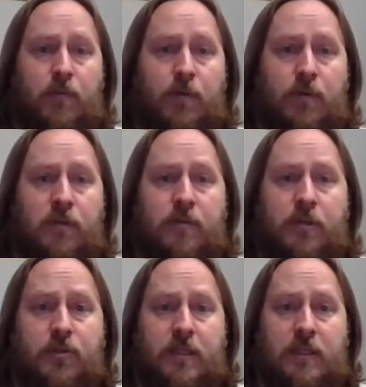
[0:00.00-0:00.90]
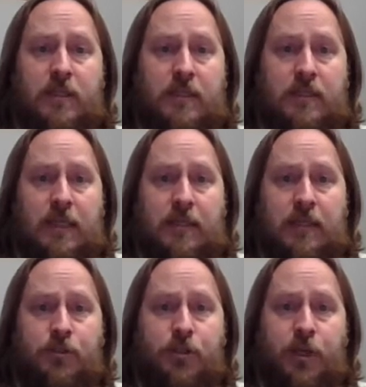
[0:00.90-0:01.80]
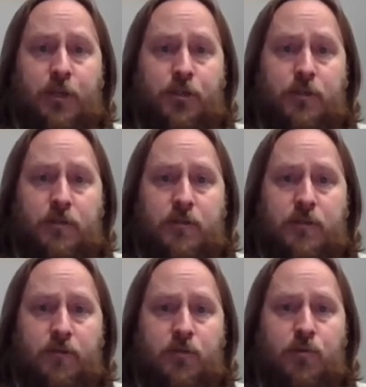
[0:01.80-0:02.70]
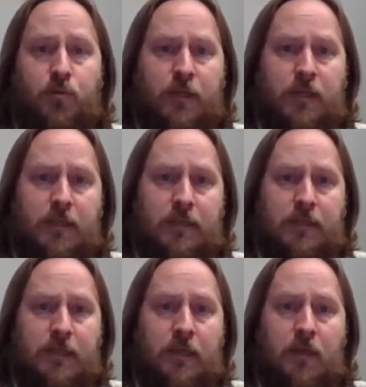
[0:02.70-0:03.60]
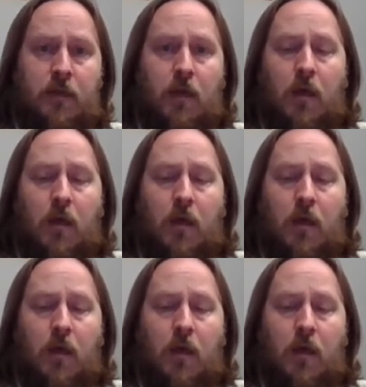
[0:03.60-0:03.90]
we were going to be using the Ascend Education Server 2019.